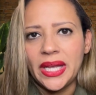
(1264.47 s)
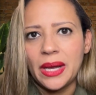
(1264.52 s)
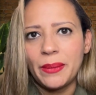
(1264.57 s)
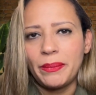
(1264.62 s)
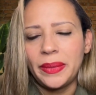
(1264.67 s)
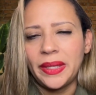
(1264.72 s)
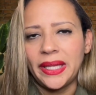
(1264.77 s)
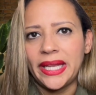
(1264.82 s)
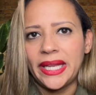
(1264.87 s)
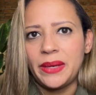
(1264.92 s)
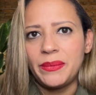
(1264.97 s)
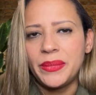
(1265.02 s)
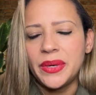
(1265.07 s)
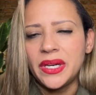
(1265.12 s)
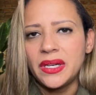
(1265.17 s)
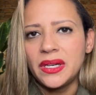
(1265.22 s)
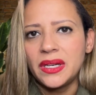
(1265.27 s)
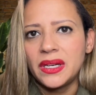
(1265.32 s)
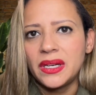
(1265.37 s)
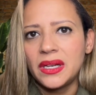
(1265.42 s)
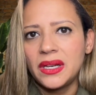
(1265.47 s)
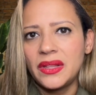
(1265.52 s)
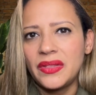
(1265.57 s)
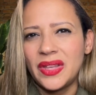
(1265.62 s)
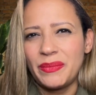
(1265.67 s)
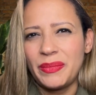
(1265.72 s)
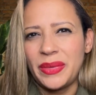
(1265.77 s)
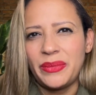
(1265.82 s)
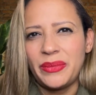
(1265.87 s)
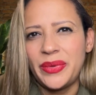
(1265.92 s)
a playbook
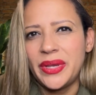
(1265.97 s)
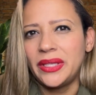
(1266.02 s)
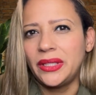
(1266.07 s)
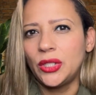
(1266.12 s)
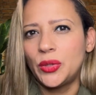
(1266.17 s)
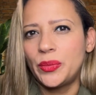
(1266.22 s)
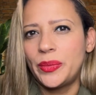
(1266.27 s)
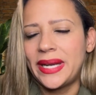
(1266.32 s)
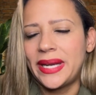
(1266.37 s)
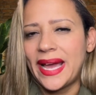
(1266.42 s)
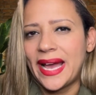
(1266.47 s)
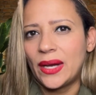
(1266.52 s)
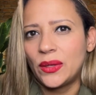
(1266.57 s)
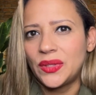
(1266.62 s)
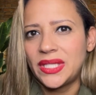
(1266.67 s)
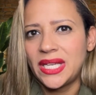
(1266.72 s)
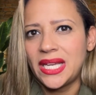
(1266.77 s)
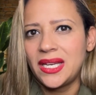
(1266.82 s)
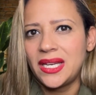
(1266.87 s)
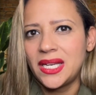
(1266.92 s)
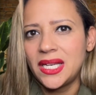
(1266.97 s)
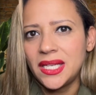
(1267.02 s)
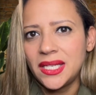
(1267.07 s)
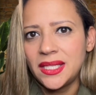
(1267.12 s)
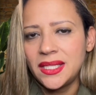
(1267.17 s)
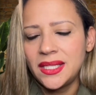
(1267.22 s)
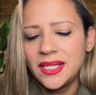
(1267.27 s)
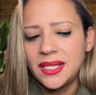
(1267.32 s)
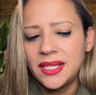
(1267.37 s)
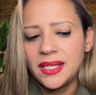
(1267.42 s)
that may be a little bit outdated.
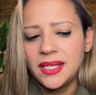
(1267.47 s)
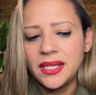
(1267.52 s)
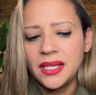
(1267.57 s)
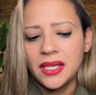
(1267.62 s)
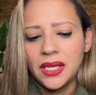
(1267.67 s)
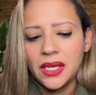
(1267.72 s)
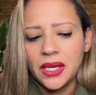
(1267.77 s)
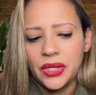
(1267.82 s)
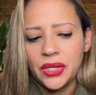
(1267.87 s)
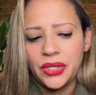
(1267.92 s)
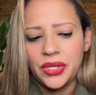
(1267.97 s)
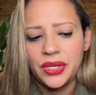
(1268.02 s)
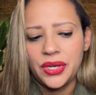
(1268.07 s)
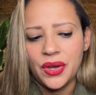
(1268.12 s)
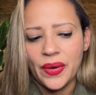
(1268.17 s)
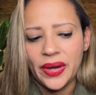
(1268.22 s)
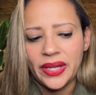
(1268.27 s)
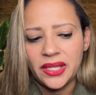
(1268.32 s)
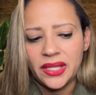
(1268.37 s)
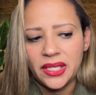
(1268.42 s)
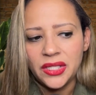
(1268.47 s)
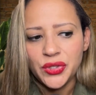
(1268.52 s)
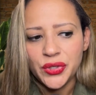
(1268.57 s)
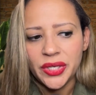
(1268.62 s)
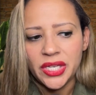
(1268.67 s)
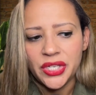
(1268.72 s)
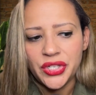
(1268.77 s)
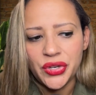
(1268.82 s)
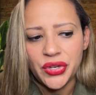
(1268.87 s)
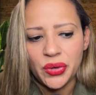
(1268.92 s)
You know, I think
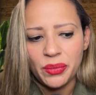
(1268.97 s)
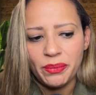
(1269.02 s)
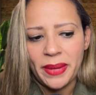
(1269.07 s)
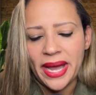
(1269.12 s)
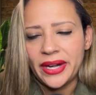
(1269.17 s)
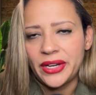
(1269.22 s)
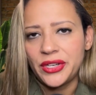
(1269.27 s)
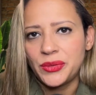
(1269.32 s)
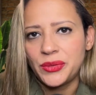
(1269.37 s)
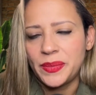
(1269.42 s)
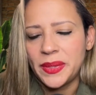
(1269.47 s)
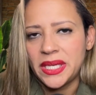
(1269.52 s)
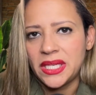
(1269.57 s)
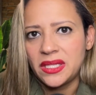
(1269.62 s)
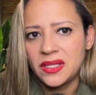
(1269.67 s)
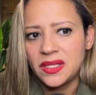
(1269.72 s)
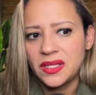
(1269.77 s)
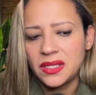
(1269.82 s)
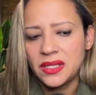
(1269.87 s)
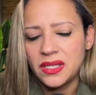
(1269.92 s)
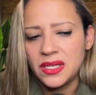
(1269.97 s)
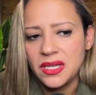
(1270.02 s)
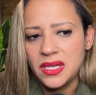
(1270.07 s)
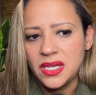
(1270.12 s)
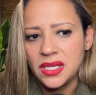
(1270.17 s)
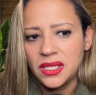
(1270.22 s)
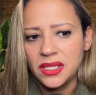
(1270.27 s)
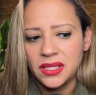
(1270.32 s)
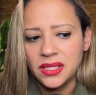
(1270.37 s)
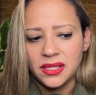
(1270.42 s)
traditional management
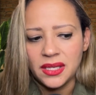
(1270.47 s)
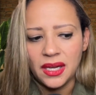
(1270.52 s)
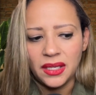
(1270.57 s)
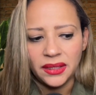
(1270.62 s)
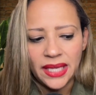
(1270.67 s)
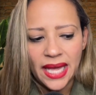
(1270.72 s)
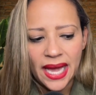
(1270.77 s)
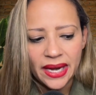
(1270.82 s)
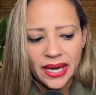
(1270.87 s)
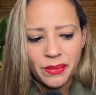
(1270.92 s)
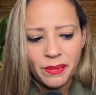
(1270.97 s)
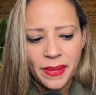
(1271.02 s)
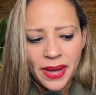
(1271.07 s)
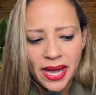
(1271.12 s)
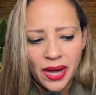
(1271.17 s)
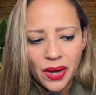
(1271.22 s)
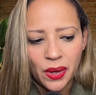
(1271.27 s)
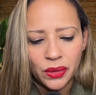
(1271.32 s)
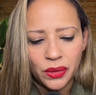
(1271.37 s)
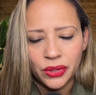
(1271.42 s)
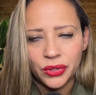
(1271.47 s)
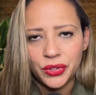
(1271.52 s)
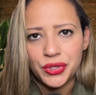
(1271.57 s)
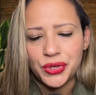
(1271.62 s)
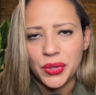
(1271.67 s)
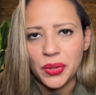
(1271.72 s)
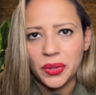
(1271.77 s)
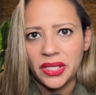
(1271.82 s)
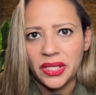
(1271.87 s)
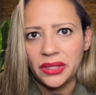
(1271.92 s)
is a lot about
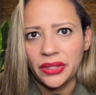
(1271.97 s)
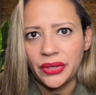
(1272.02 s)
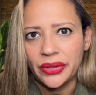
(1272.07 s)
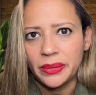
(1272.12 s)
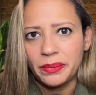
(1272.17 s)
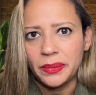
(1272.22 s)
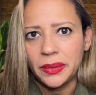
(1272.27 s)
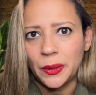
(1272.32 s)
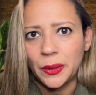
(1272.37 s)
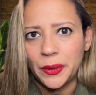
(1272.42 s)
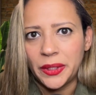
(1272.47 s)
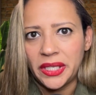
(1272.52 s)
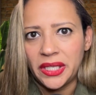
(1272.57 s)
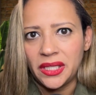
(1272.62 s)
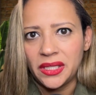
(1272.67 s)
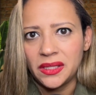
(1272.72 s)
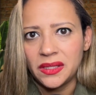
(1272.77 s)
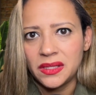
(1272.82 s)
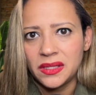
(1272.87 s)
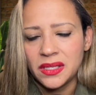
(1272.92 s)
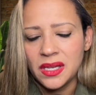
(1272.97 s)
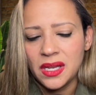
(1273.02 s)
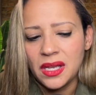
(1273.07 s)
controlling their employees.